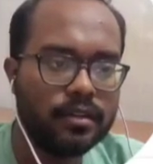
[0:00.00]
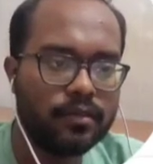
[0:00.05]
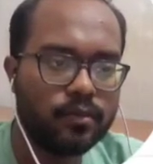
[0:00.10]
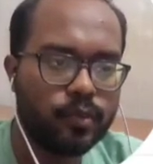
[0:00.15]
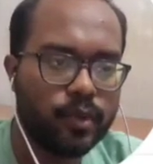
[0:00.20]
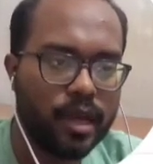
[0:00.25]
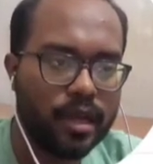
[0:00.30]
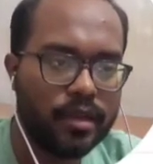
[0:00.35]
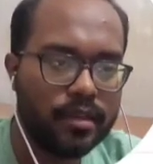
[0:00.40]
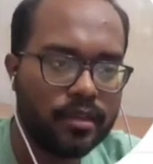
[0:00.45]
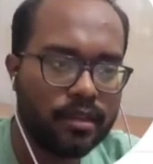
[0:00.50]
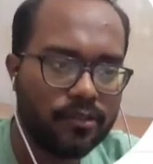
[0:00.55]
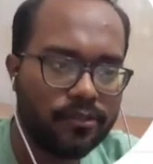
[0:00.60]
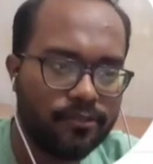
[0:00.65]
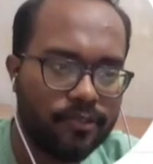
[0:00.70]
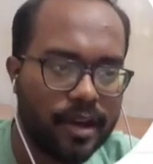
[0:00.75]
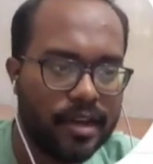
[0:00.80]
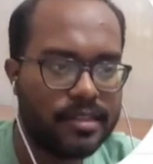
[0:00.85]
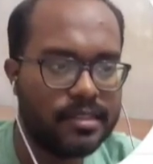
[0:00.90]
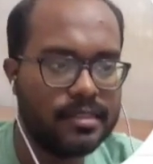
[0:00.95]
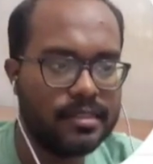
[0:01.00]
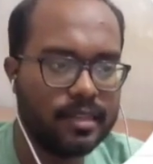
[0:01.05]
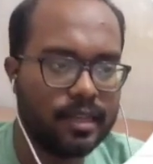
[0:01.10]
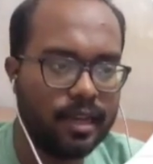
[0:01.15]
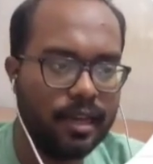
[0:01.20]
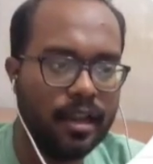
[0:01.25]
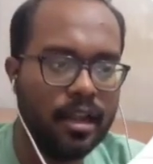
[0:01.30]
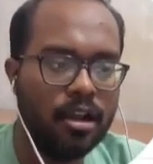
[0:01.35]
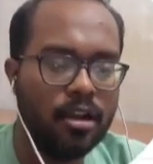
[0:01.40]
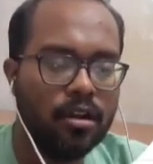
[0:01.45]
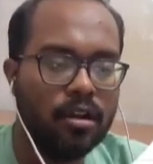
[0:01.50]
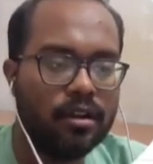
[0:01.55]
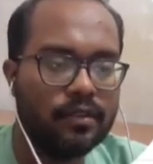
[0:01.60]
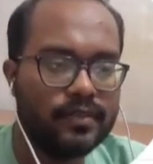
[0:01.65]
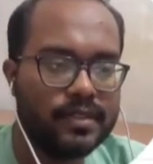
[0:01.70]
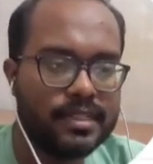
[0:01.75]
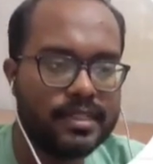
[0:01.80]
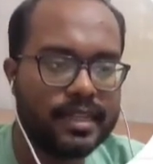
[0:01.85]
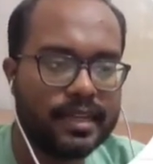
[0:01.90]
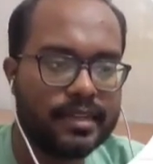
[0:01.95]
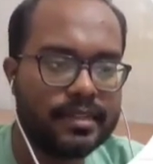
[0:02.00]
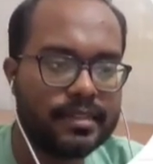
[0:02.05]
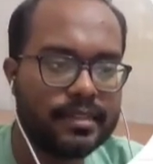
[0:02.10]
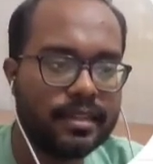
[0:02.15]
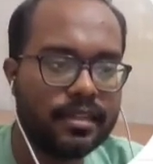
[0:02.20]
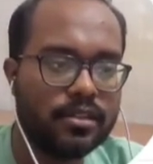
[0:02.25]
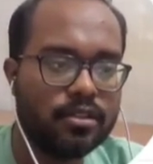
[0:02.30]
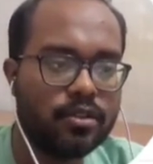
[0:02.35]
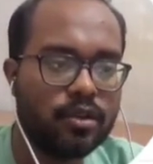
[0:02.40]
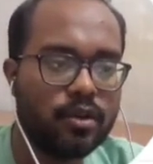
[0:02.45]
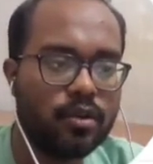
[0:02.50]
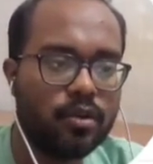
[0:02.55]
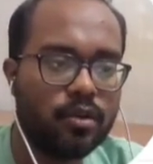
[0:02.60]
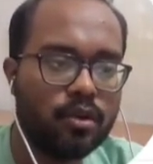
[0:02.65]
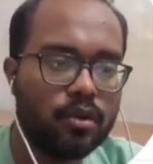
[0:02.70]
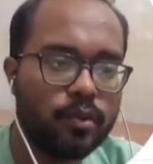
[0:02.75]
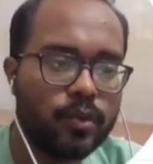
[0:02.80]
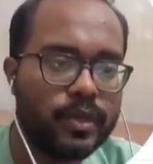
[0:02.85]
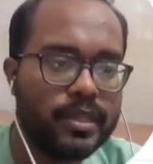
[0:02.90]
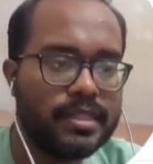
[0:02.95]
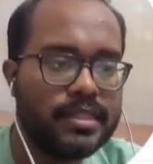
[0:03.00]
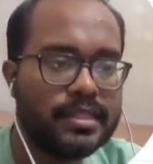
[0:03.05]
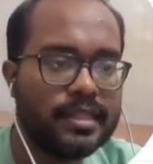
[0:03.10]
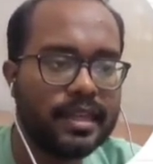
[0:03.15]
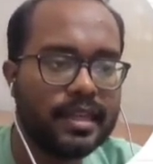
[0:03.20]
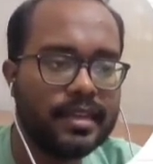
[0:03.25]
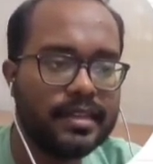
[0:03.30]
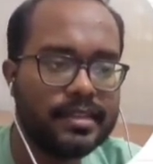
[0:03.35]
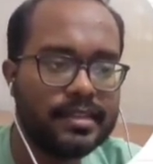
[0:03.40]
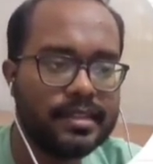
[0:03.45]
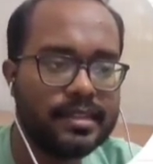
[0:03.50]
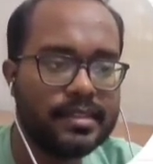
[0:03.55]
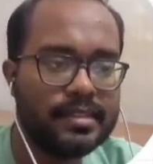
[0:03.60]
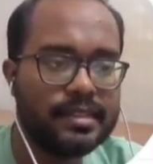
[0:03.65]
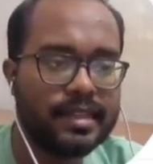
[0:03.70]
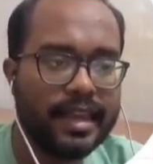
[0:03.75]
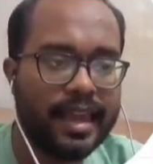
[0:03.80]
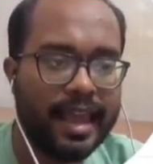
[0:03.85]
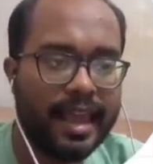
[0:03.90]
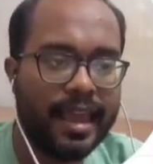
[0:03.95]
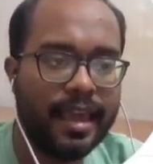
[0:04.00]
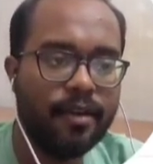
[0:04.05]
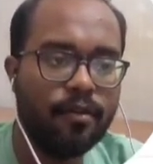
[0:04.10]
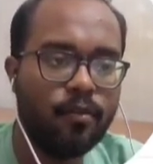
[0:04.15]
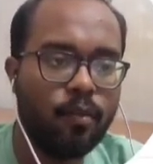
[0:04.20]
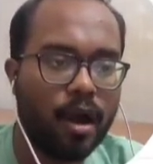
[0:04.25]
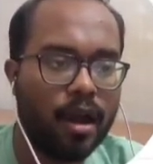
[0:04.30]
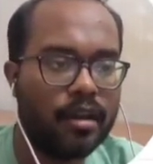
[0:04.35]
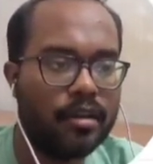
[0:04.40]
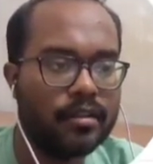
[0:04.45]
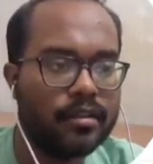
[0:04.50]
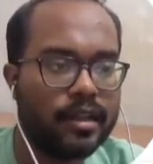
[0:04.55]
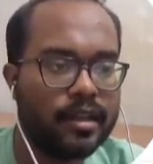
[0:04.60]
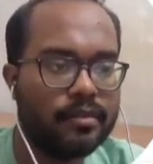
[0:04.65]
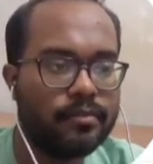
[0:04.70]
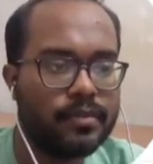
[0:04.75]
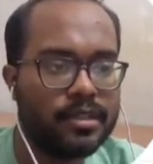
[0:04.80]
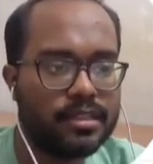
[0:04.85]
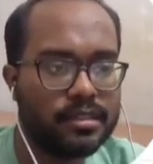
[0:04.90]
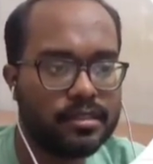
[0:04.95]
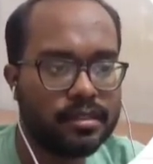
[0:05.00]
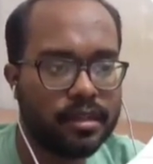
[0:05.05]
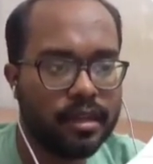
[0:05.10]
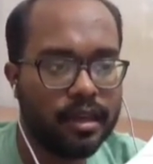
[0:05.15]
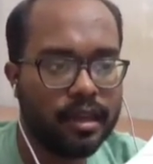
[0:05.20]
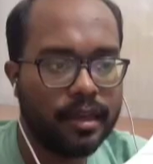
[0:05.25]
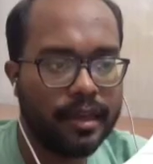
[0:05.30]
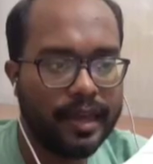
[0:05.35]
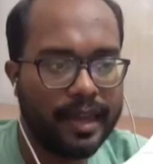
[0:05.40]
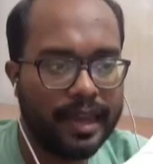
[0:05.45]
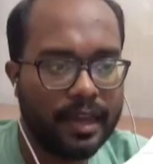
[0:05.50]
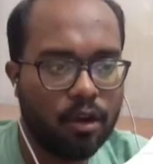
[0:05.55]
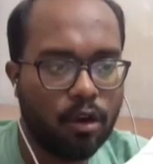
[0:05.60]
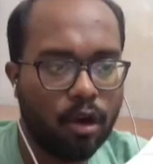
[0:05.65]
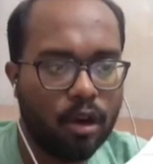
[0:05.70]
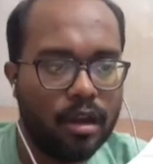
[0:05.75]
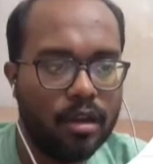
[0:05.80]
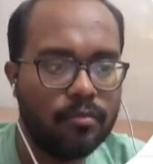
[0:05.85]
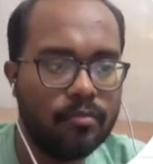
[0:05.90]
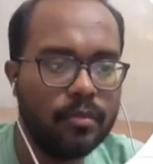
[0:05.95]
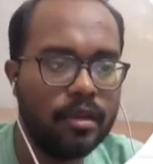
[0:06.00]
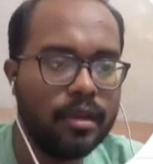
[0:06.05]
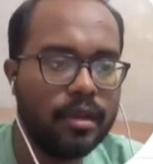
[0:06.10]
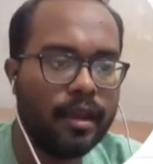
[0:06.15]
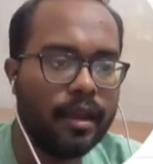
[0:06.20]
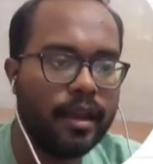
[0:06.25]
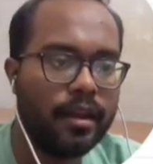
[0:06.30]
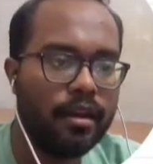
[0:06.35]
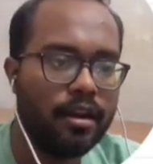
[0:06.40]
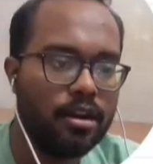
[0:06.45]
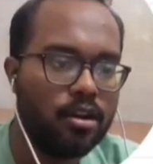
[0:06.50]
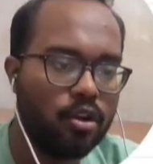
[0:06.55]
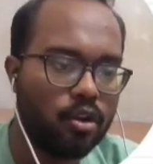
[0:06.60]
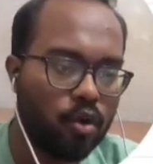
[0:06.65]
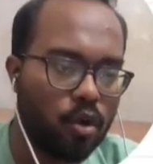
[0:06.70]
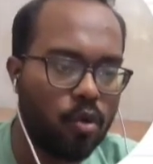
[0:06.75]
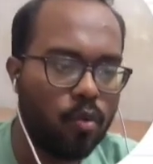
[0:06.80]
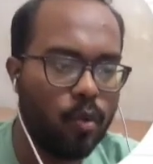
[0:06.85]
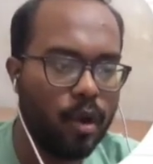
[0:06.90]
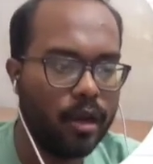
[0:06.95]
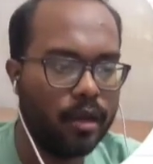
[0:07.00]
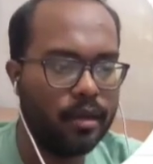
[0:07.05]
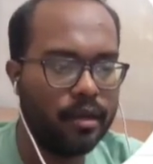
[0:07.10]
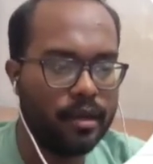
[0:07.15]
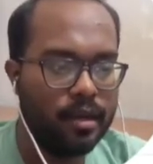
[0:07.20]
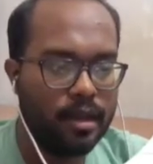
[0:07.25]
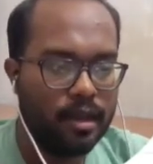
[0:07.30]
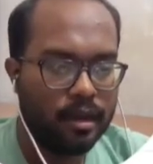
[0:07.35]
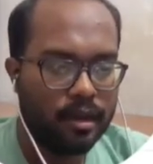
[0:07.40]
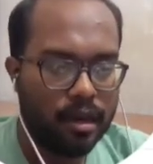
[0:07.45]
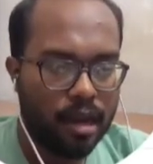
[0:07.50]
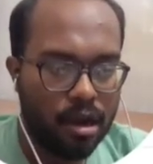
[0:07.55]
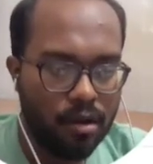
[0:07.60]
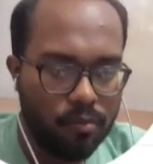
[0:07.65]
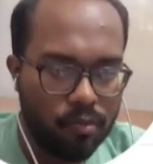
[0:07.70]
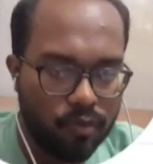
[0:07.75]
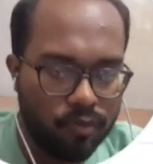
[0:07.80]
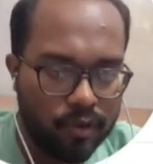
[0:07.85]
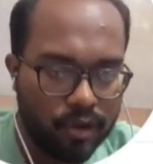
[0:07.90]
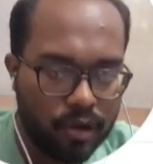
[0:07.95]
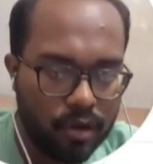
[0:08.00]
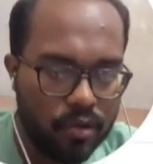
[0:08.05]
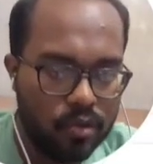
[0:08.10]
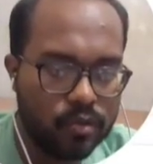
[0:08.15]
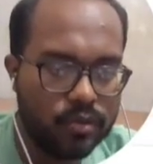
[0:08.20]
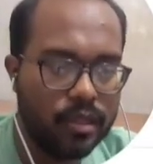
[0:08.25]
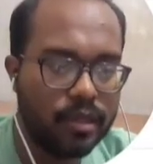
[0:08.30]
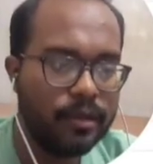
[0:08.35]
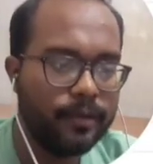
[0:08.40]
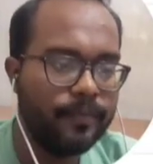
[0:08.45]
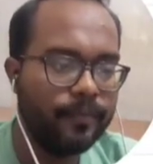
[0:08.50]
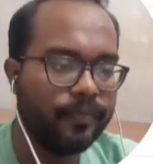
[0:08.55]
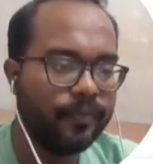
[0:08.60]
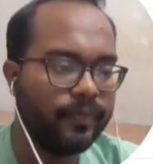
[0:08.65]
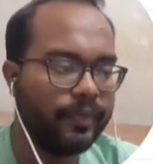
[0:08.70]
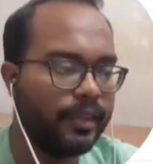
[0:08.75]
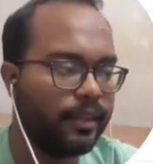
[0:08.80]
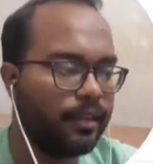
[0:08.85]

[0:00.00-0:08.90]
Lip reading: we are in the first cell of this Excel, so which cell is this? A1, that means A column and row 1. Now moving on to the